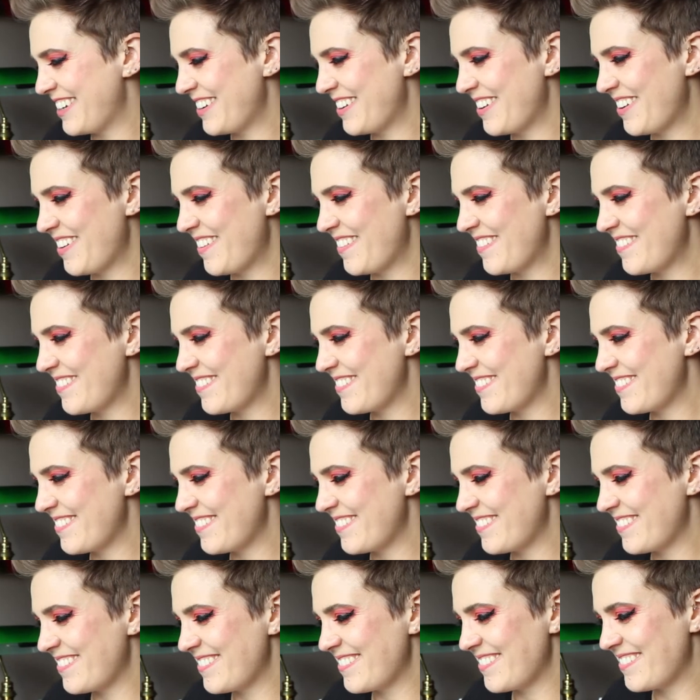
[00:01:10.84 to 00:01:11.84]

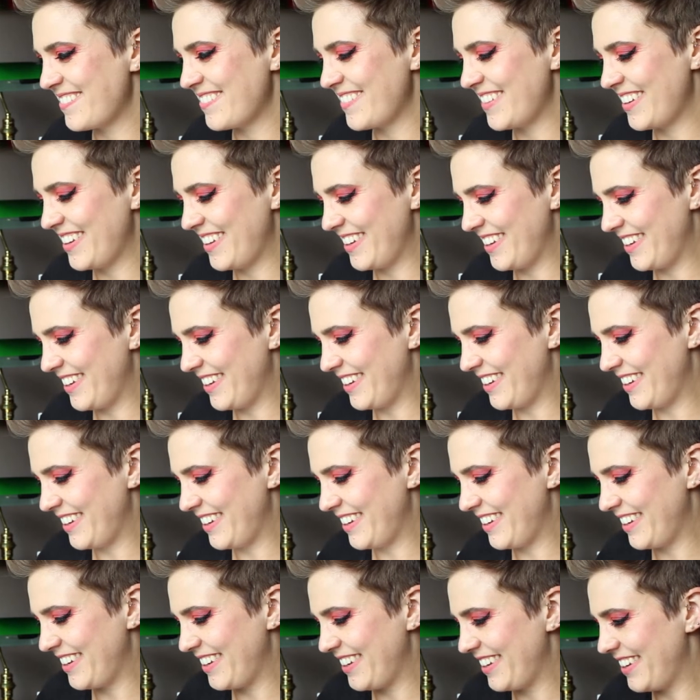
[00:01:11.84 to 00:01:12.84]

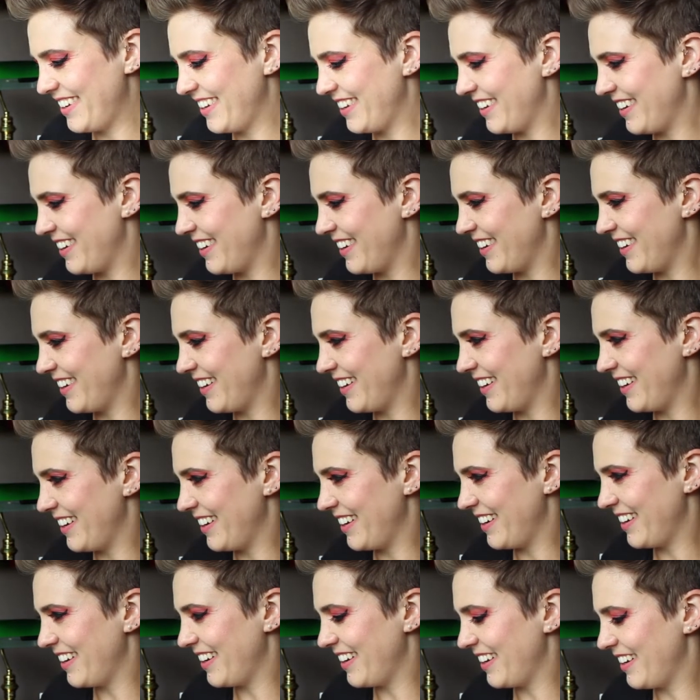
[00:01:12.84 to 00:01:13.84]

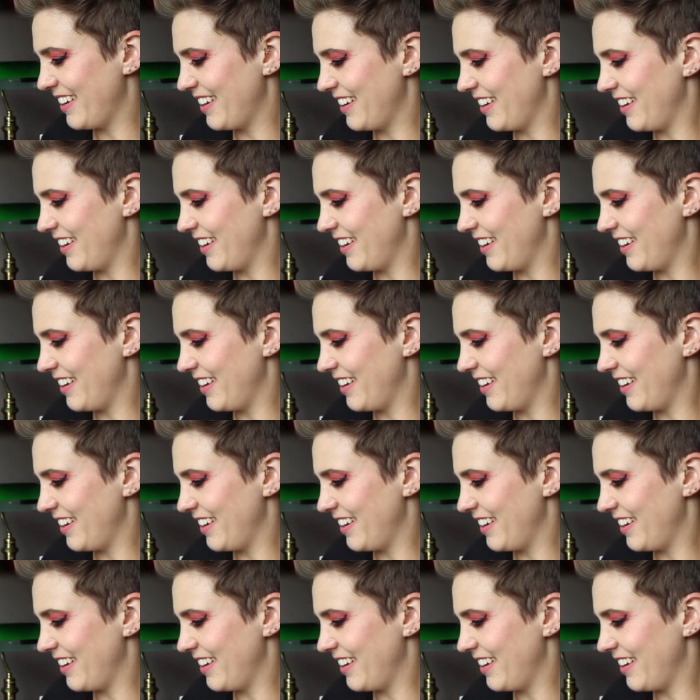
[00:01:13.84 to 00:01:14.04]
(no one is talking)